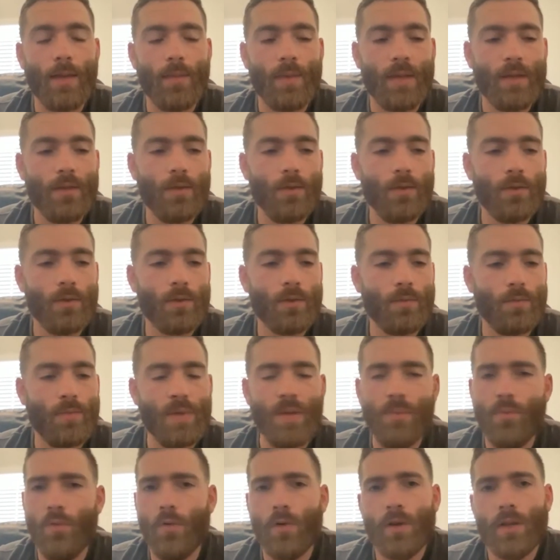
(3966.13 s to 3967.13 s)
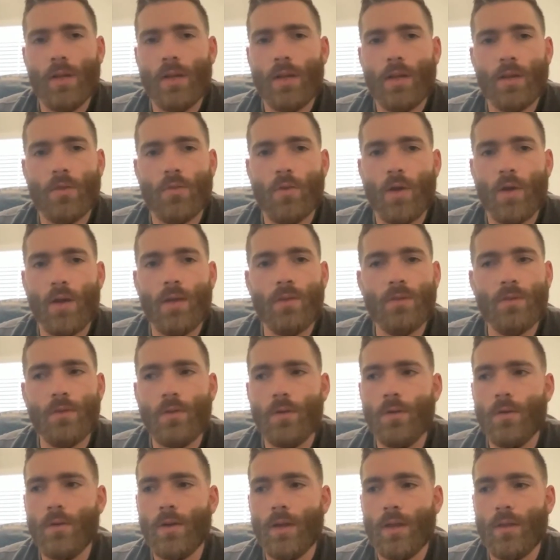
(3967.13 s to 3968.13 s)
I mean, people are getting
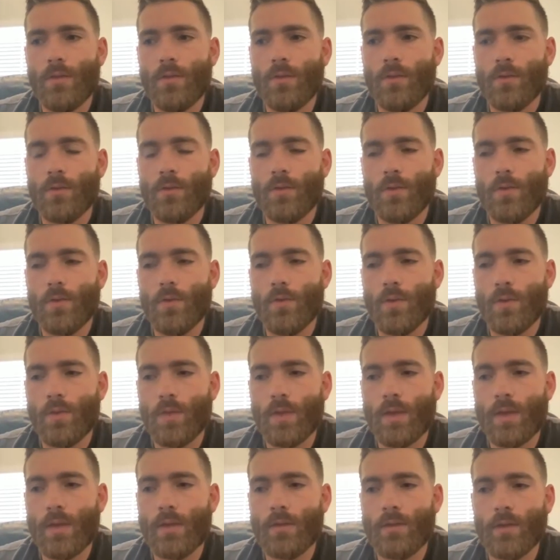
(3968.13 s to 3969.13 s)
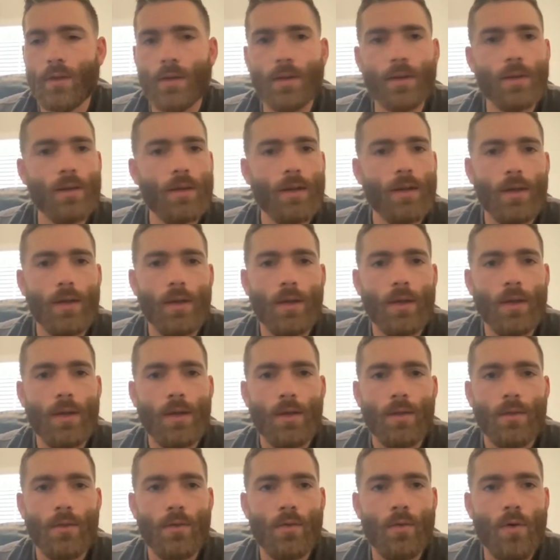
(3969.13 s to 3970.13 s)
crazier and just doing things, and
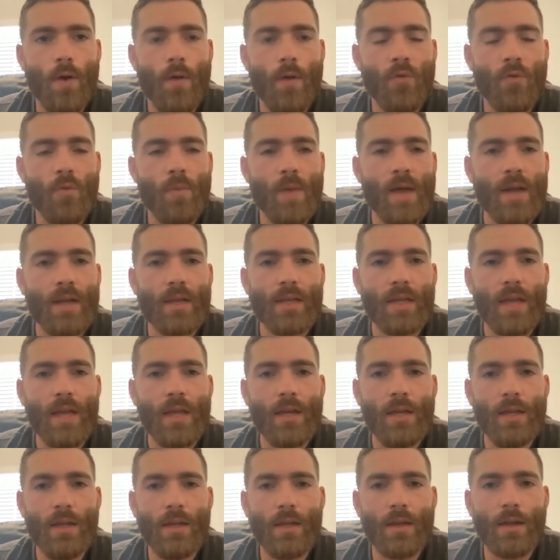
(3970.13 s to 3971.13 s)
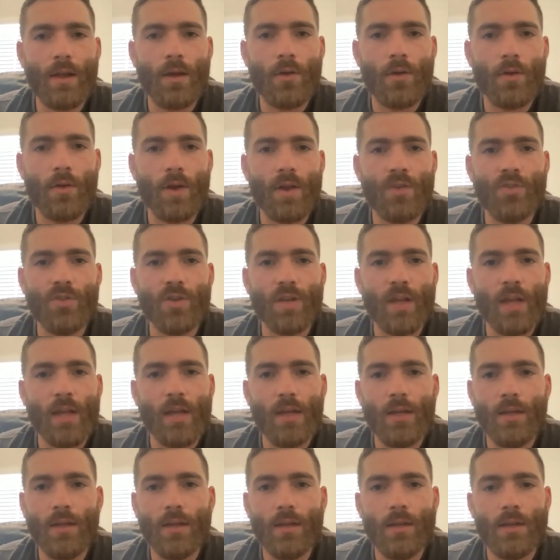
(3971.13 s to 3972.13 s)
they're over medicated and
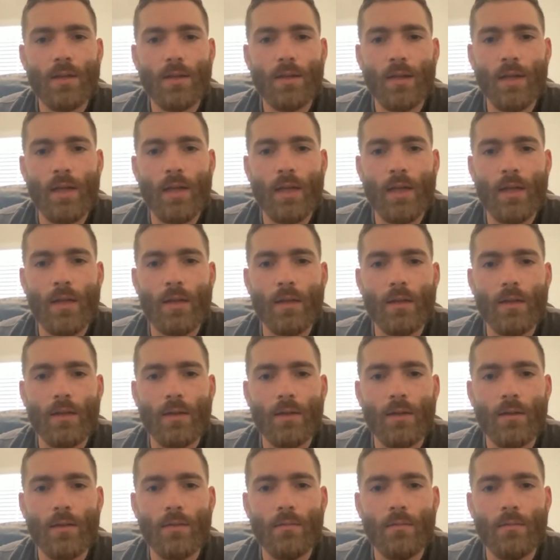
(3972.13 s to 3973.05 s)
undereducated, and